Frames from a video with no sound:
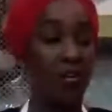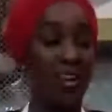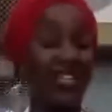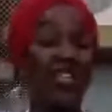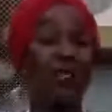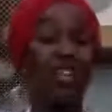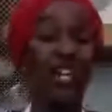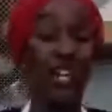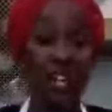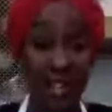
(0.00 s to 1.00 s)
trying to
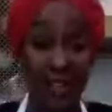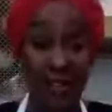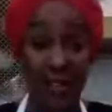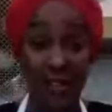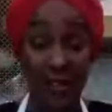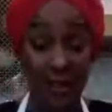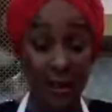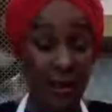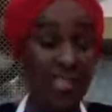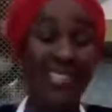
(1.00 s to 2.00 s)
cook it
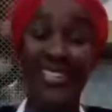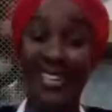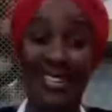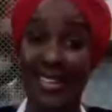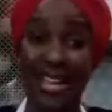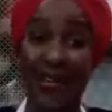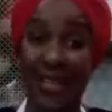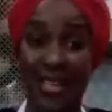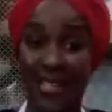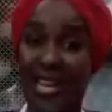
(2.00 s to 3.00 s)
laden down
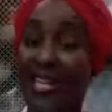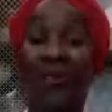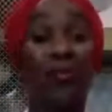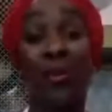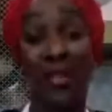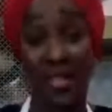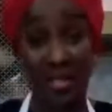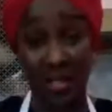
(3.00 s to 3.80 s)
like that, it really